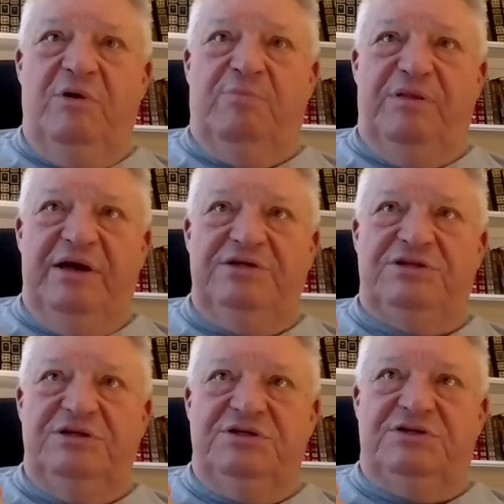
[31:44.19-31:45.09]

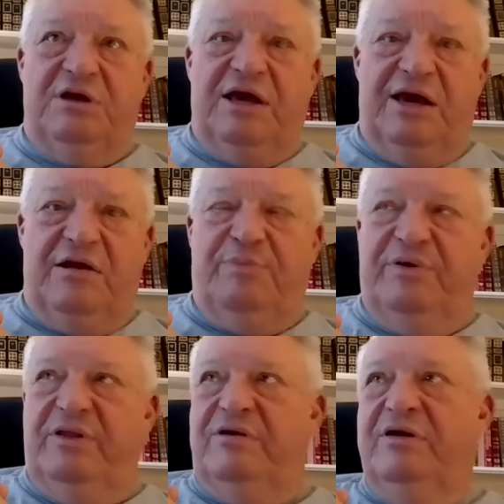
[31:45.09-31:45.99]
replaces the
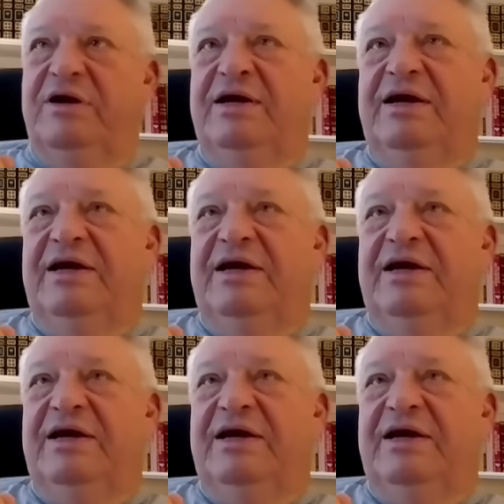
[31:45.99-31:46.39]
caterpillar